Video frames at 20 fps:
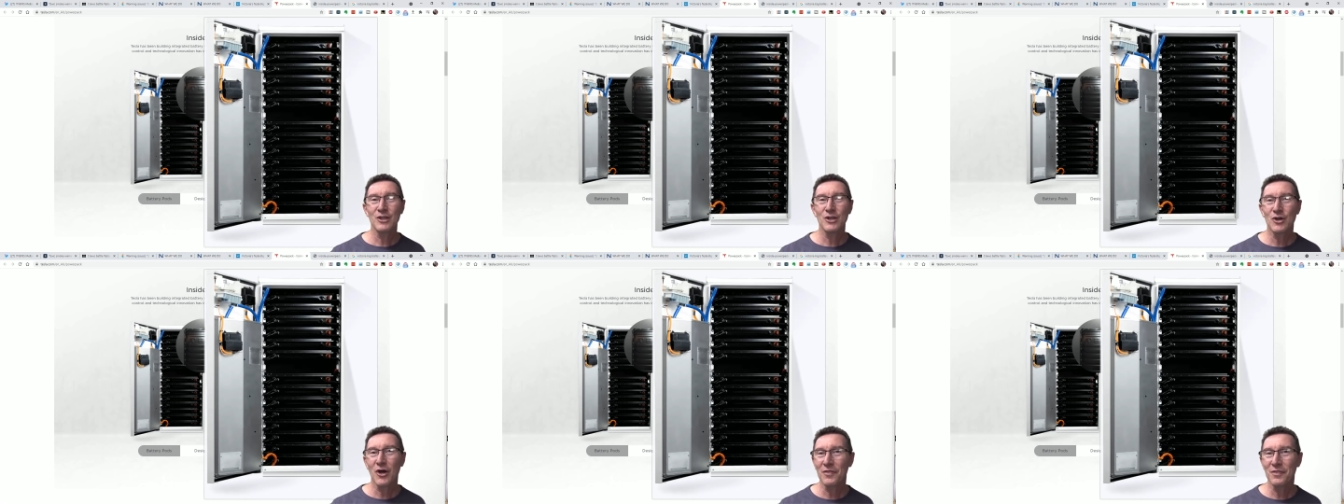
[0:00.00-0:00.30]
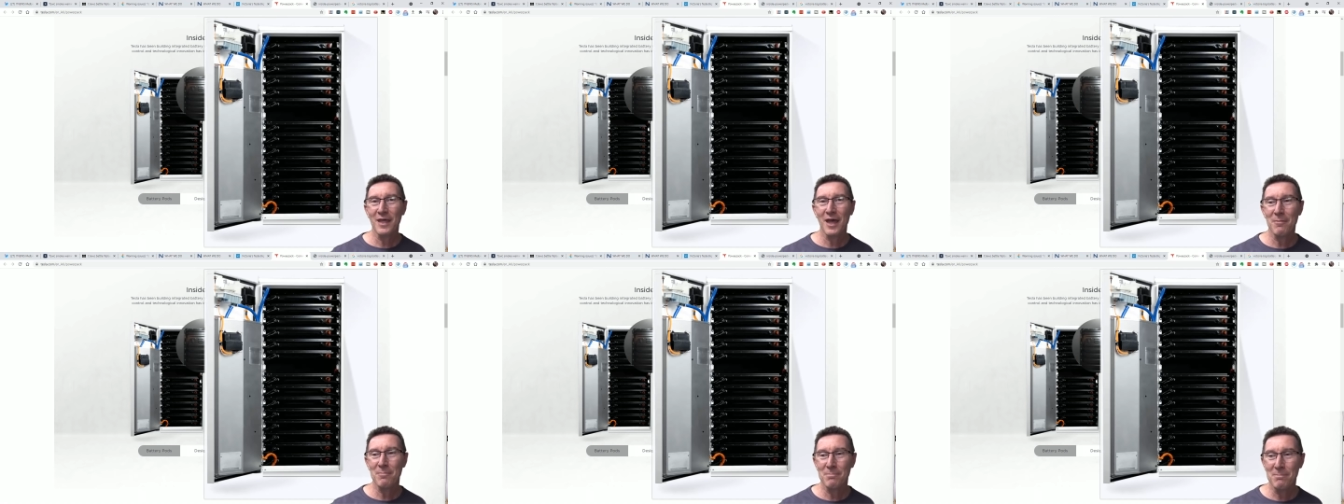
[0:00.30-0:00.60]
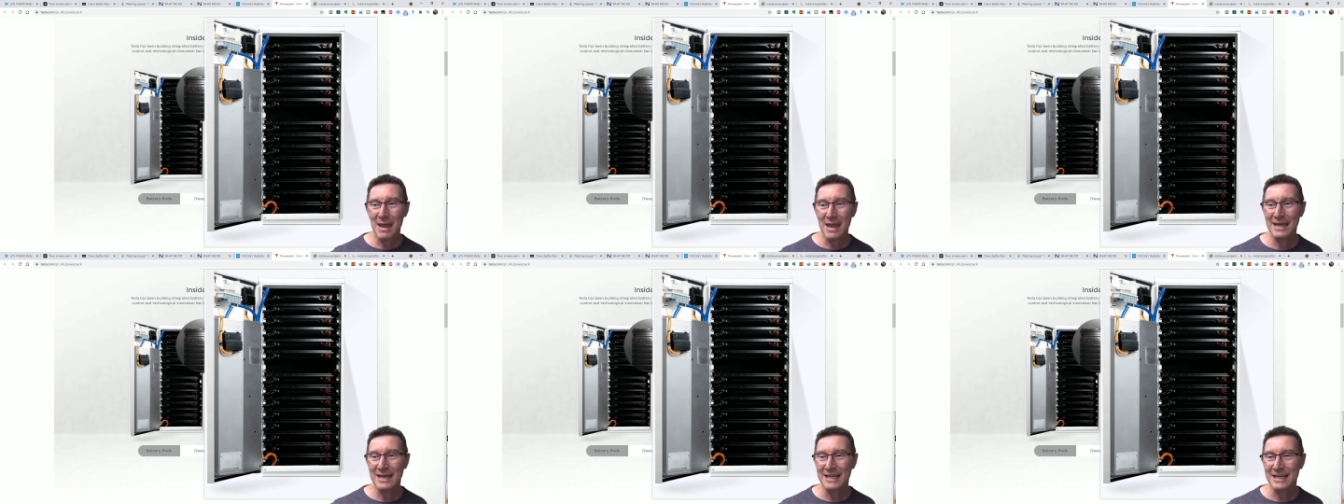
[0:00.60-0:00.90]
you got that
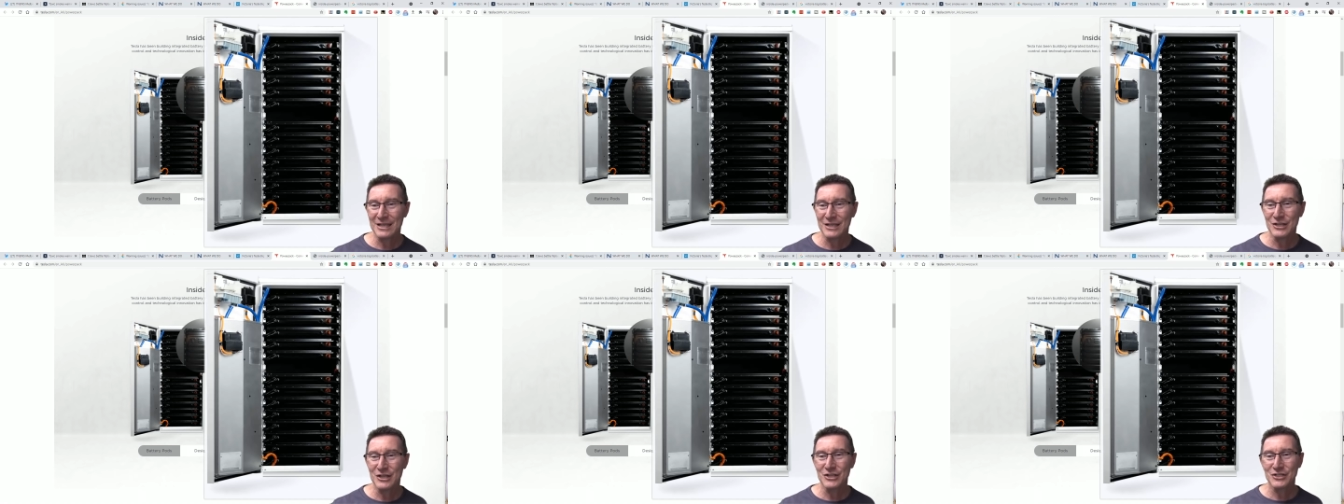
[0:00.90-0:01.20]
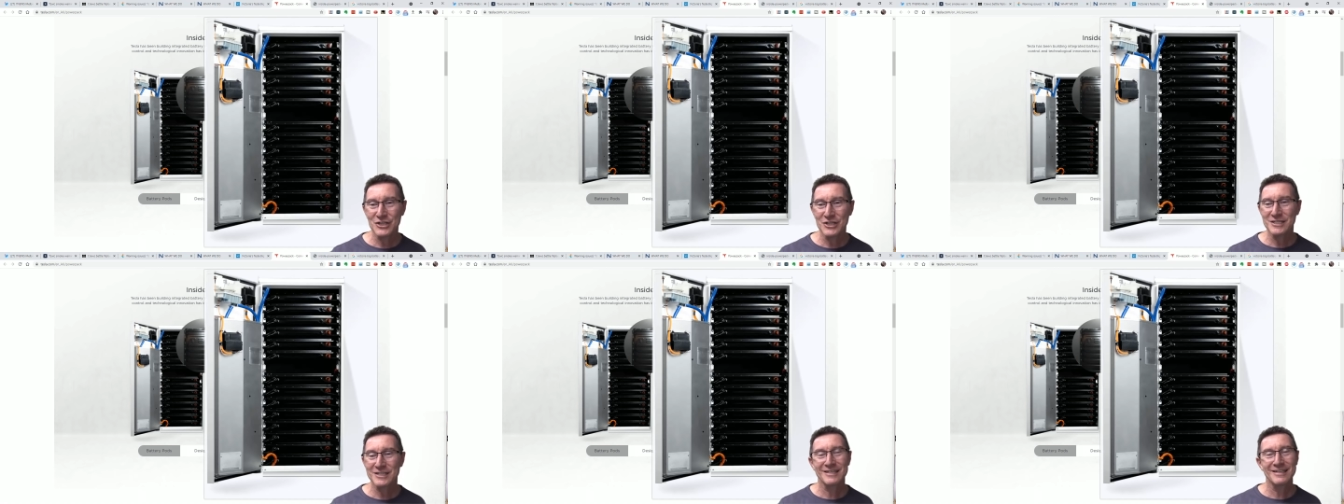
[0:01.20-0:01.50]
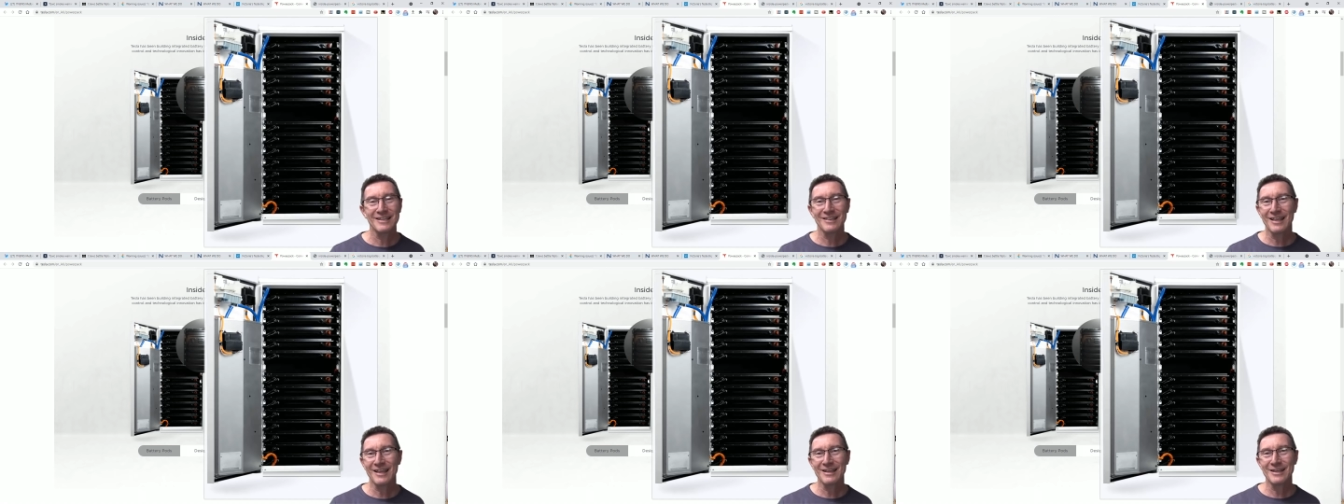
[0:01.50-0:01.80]
many, you are
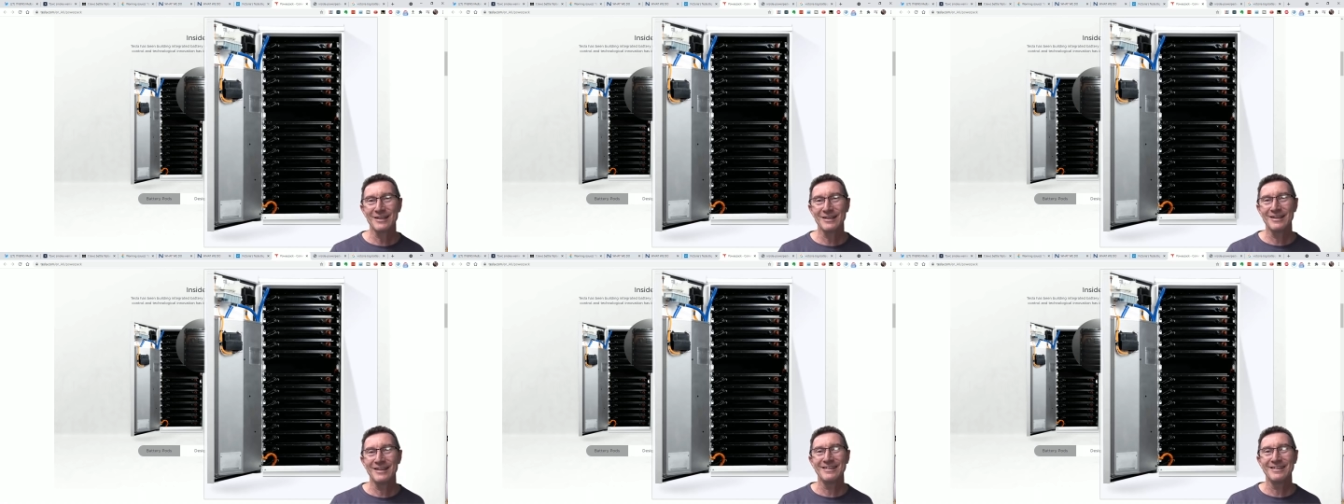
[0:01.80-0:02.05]
just like,